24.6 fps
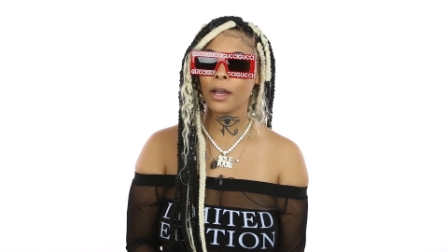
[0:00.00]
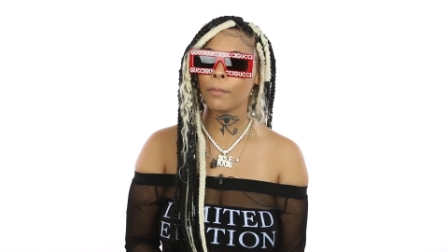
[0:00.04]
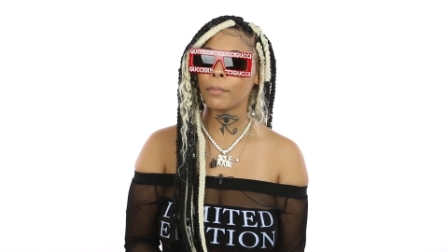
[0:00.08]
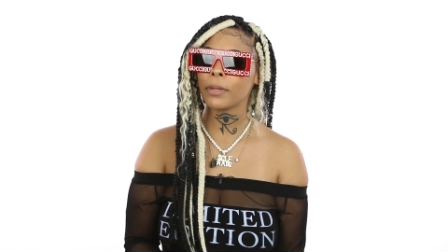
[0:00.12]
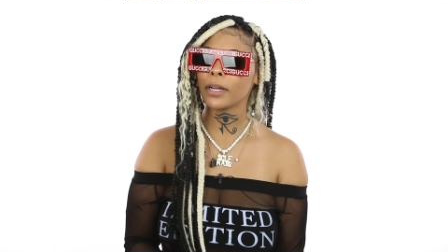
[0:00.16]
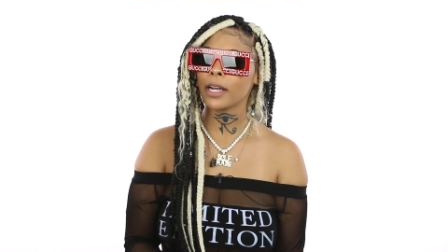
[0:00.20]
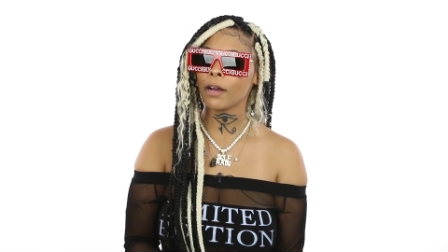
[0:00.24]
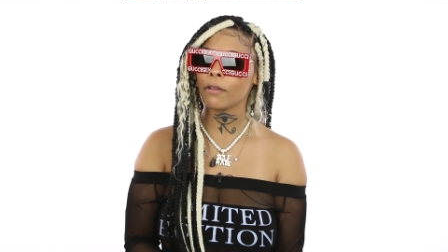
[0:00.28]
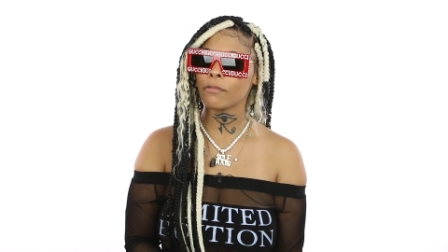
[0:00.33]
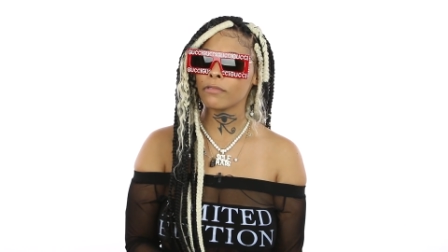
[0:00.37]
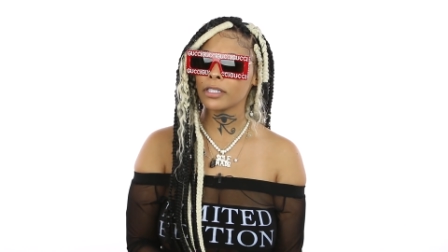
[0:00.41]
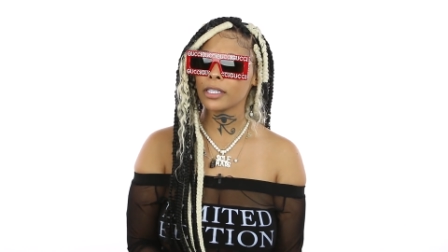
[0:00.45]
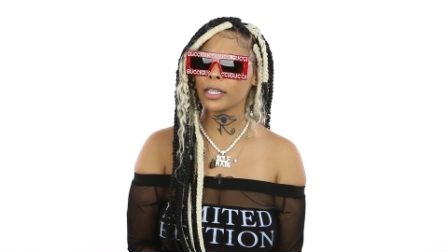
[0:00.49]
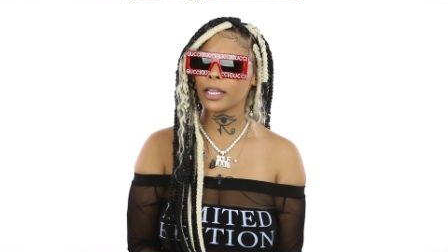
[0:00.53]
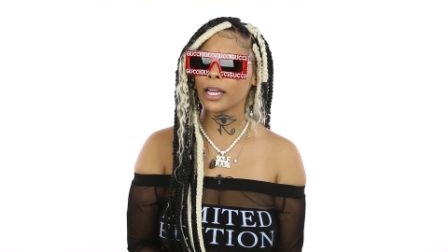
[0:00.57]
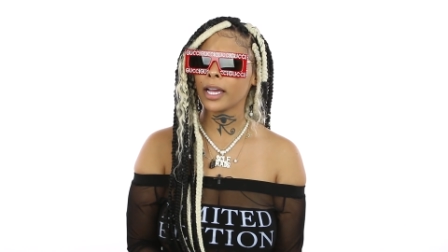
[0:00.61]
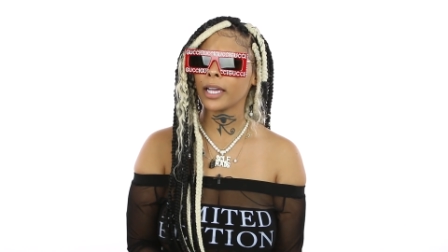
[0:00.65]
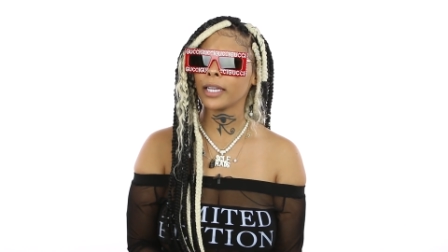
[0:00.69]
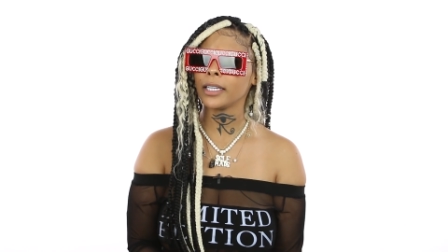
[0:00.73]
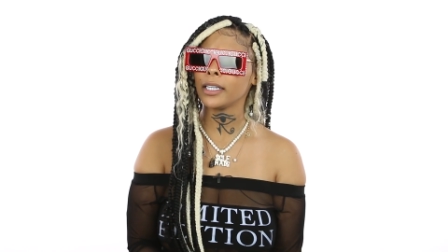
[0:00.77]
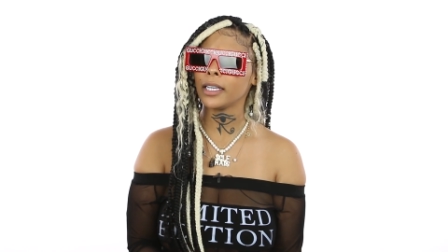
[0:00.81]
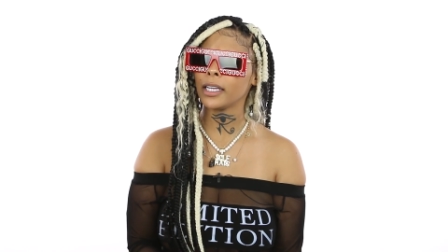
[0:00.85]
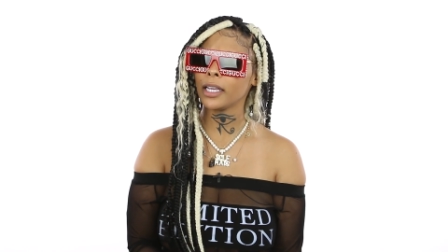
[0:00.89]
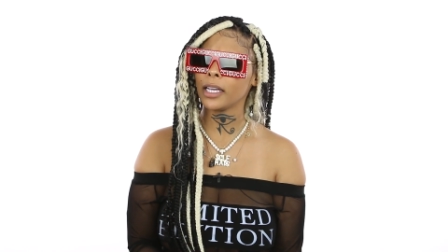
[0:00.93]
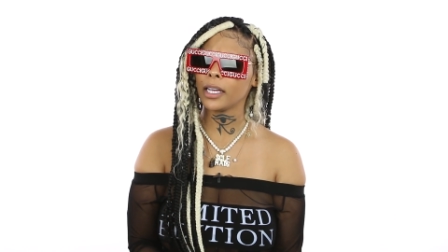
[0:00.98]
but I was
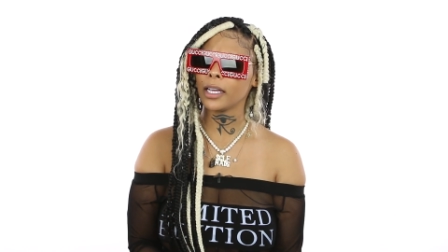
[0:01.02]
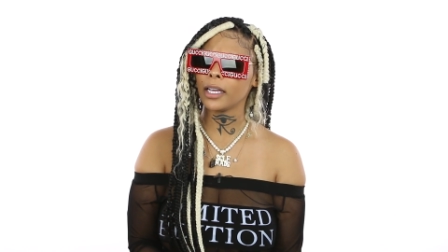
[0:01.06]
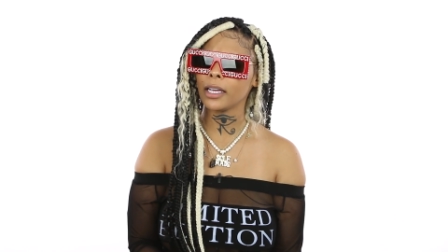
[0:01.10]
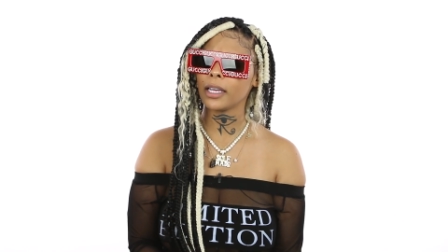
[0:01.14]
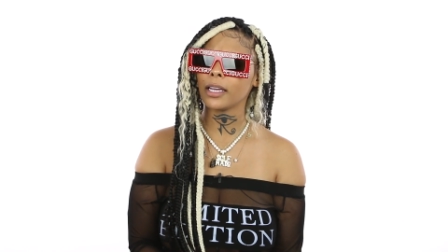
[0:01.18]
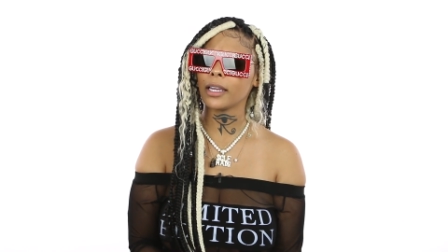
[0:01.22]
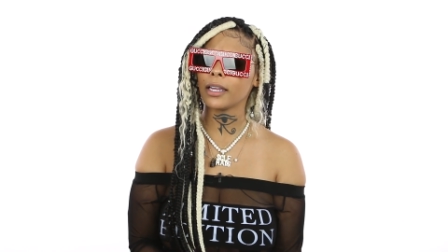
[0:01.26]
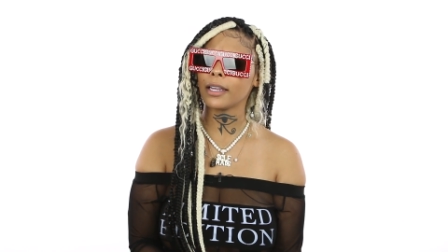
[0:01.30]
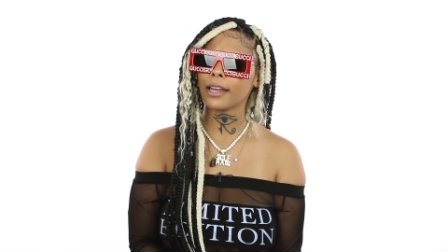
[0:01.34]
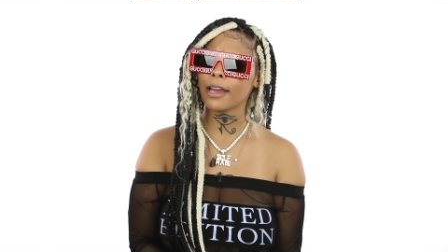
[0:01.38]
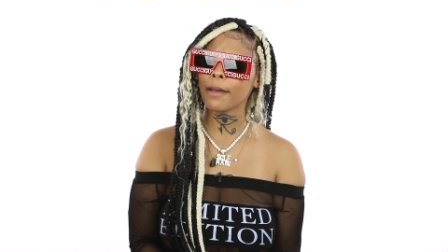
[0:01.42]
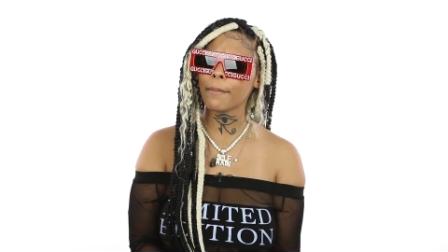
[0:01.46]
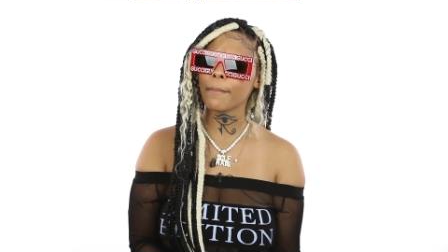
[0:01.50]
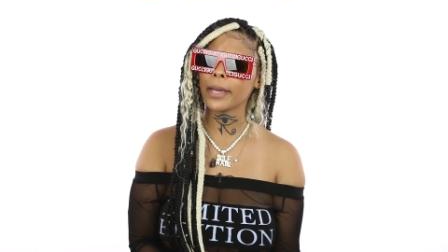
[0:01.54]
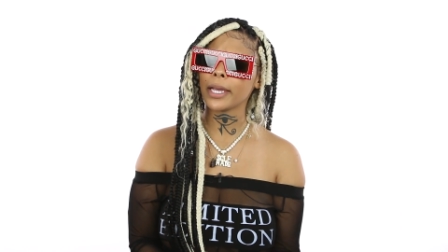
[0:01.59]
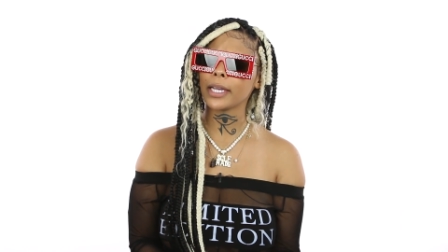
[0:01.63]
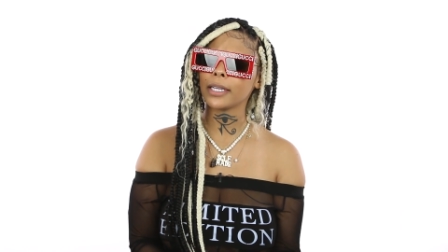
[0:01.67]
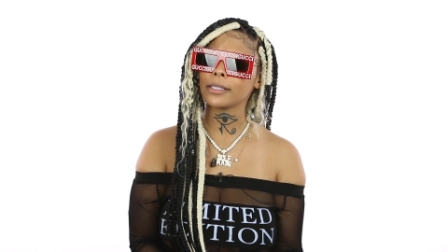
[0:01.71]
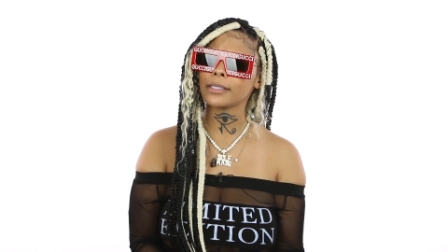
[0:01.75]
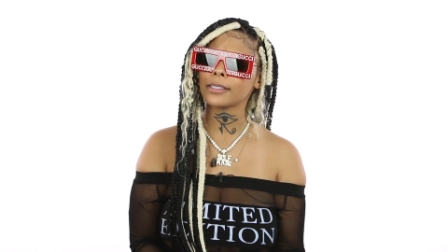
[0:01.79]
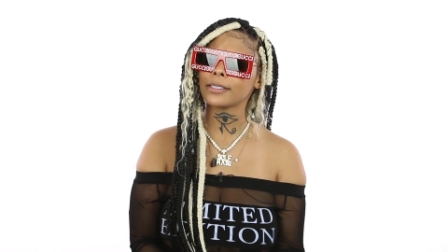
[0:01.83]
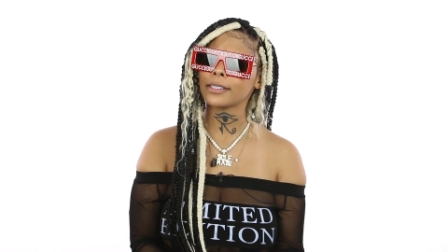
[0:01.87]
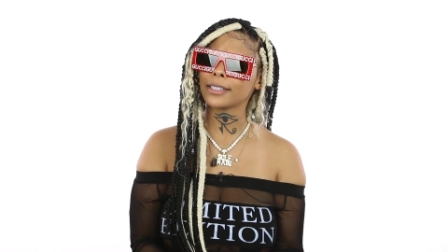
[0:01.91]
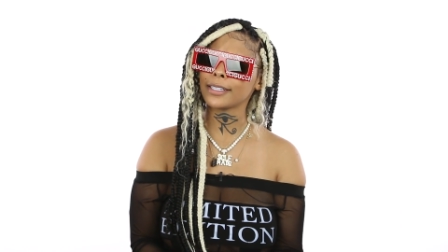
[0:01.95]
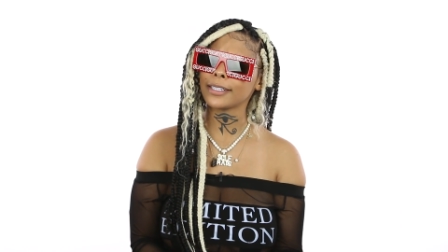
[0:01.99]
like, yeah, that
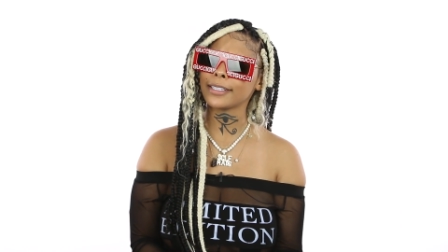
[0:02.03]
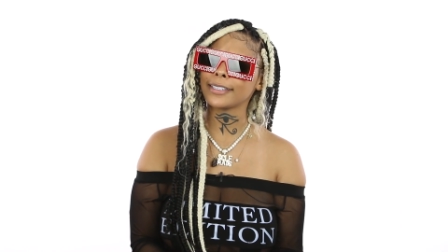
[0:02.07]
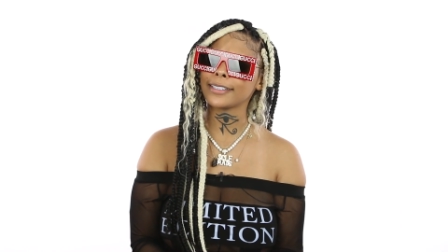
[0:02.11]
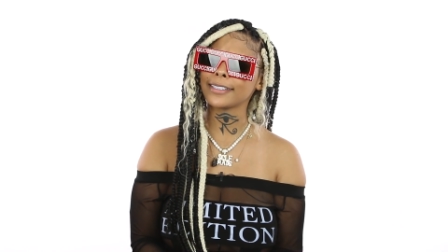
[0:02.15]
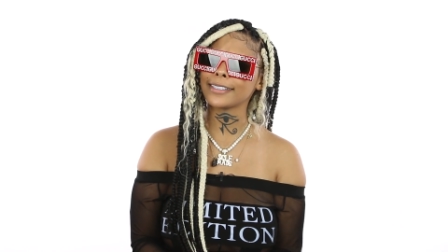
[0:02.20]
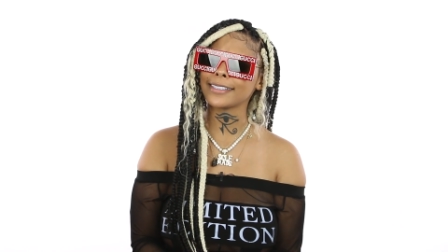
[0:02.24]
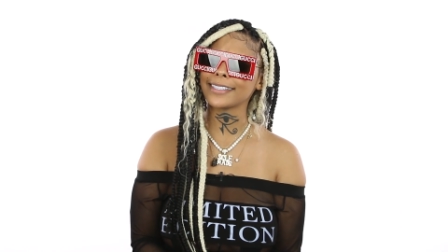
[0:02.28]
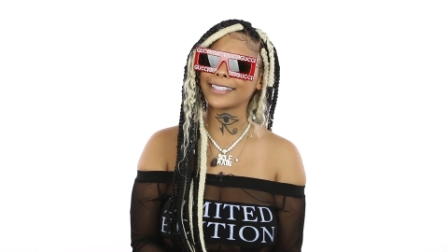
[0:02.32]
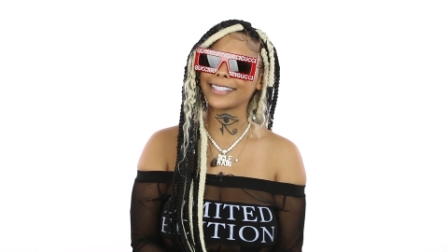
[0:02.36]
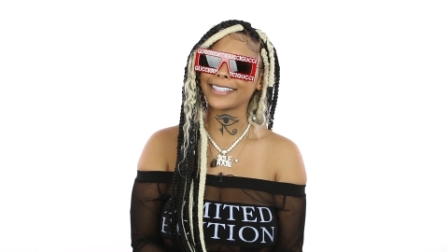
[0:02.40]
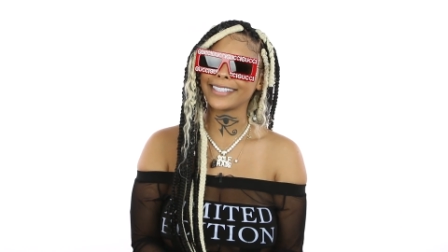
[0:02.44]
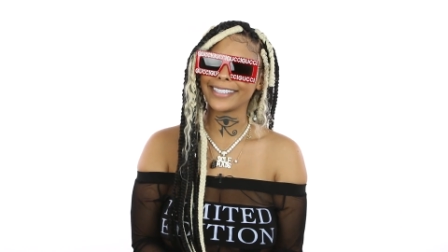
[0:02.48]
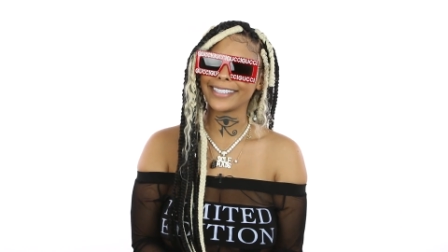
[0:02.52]
makes sense.